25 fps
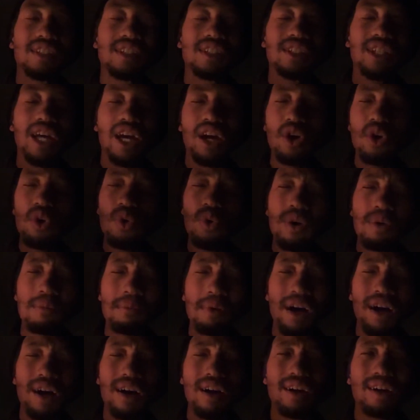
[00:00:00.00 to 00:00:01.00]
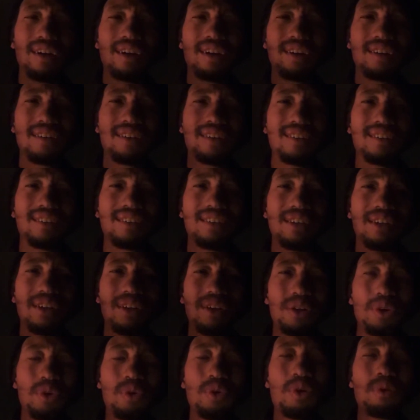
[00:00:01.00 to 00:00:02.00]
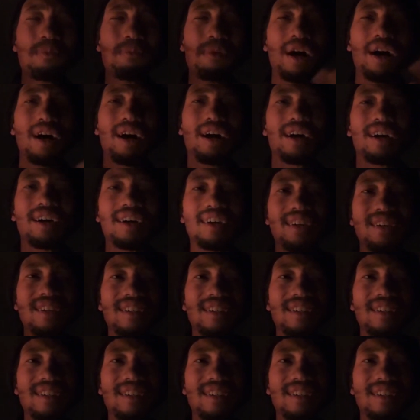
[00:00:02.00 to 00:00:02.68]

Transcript: It's like, who am I? Who am I?